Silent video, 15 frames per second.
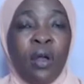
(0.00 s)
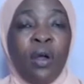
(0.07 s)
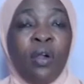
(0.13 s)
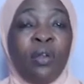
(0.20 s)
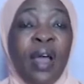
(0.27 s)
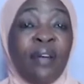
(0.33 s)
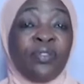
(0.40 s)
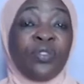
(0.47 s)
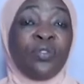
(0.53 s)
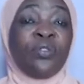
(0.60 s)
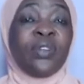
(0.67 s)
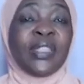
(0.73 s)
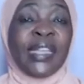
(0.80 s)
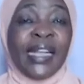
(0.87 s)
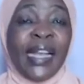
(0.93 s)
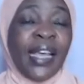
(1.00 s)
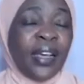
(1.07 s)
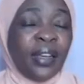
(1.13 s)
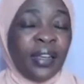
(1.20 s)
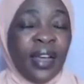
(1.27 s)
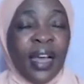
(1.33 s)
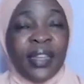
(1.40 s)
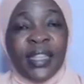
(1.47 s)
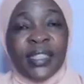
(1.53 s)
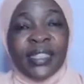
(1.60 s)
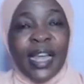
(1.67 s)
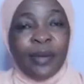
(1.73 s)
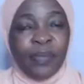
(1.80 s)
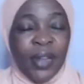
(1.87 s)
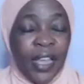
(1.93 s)
All you have to do is click and they
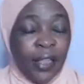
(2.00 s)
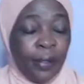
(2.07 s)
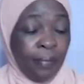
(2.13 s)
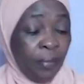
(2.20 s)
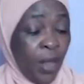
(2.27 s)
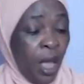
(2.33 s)
start playing.